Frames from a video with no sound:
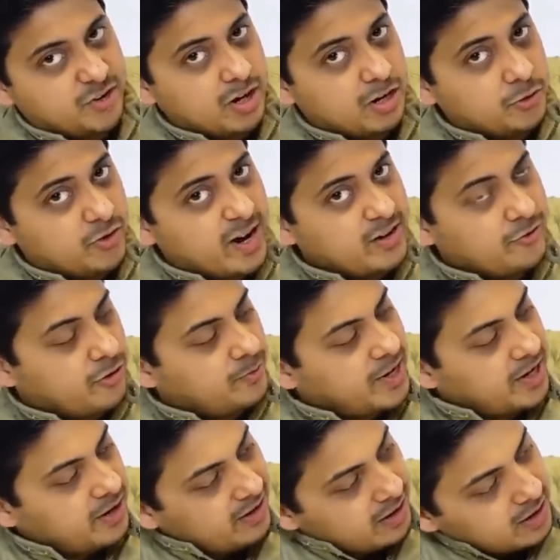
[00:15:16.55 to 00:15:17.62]
to write from
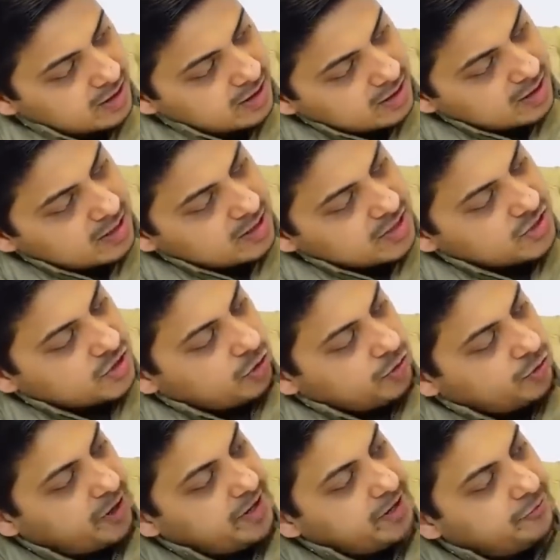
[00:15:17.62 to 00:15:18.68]
here. So
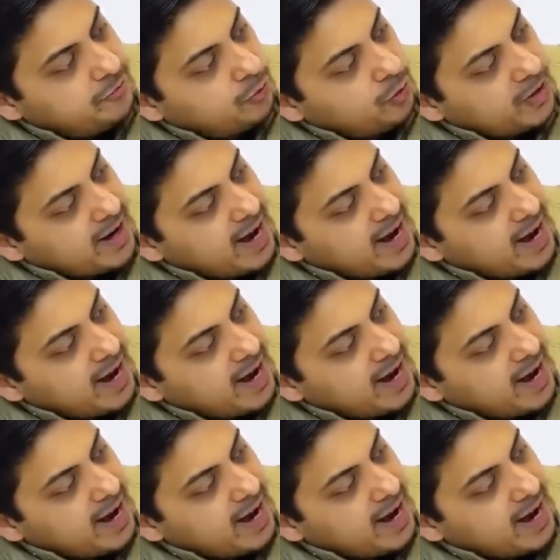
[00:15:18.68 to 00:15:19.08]
24,